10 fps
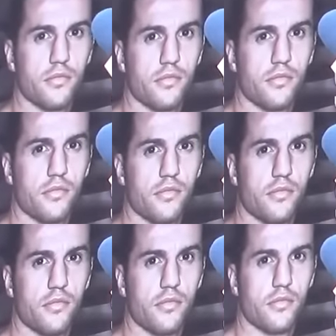
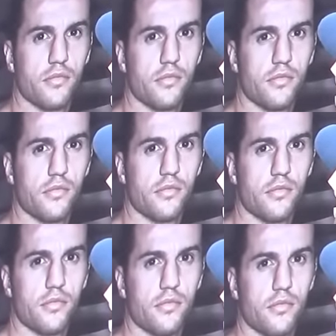
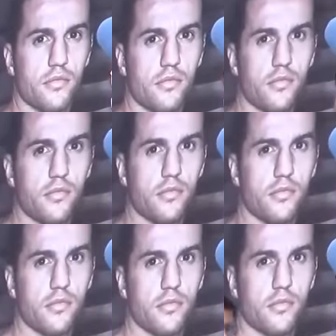
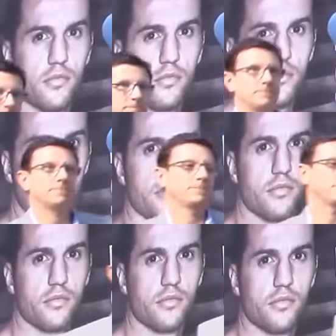
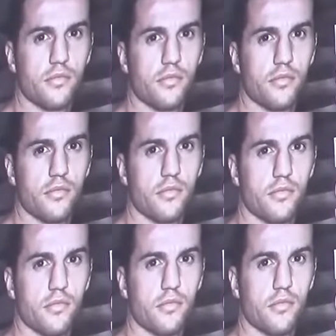
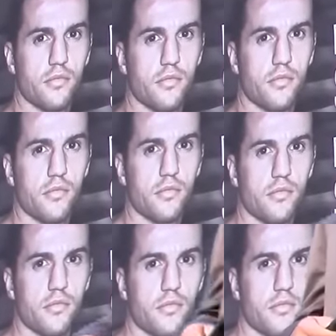(not speaking)